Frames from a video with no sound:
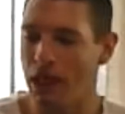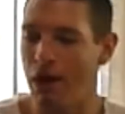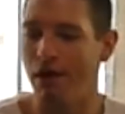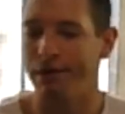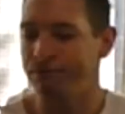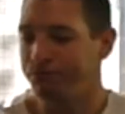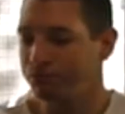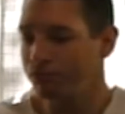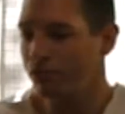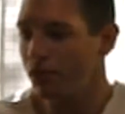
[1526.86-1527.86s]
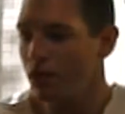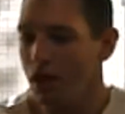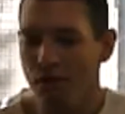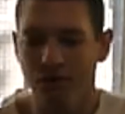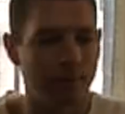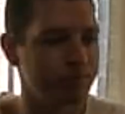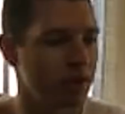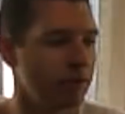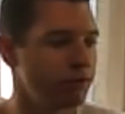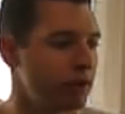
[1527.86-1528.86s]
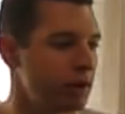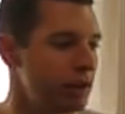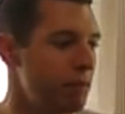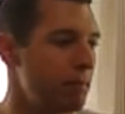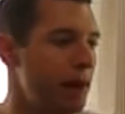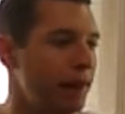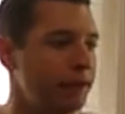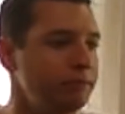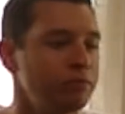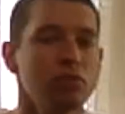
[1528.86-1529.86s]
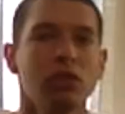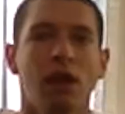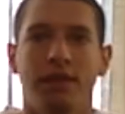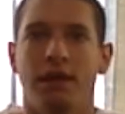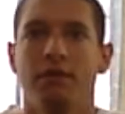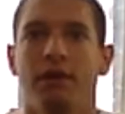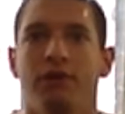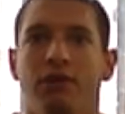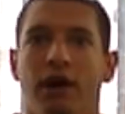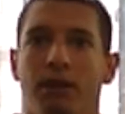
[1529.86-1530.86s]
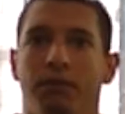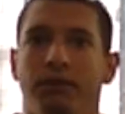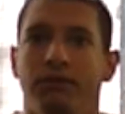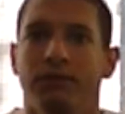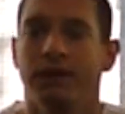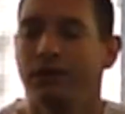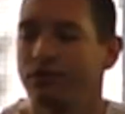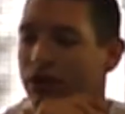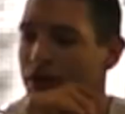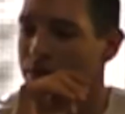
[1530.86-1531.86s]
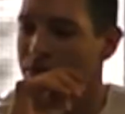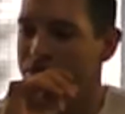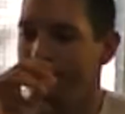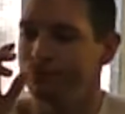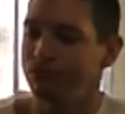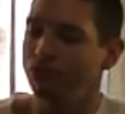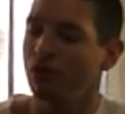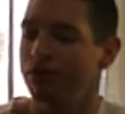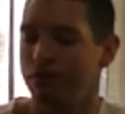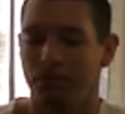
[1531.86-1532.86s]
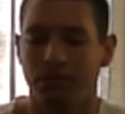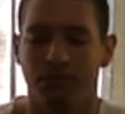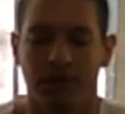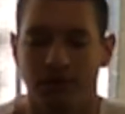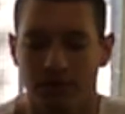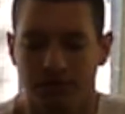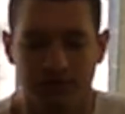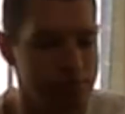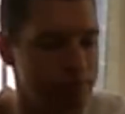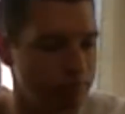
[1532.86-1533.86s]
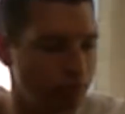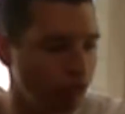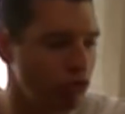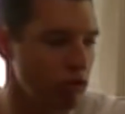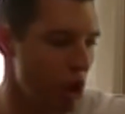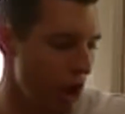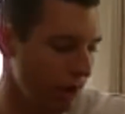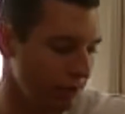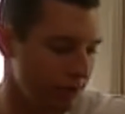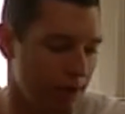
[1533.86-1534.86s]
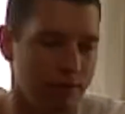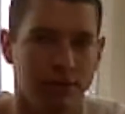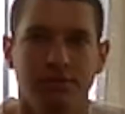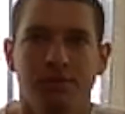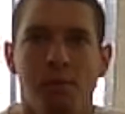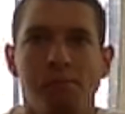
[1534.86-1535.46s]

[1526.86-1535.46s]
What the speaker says: Alright, so I'm just going to clean my palate, and then I'm going to try a couple different things like the mustard, some of the vinegars, and the sour peas.